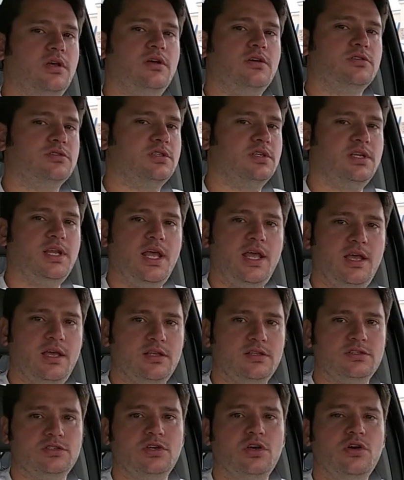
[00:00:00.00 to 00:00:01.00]
or
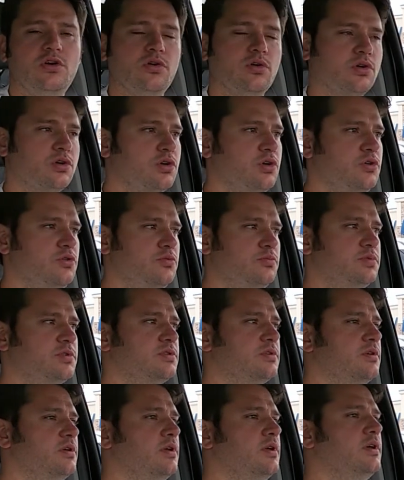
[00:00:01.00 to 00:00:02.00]
sedans or
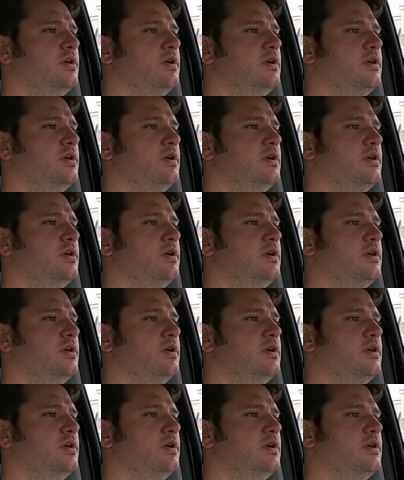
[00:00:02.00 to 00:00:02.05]
coupes.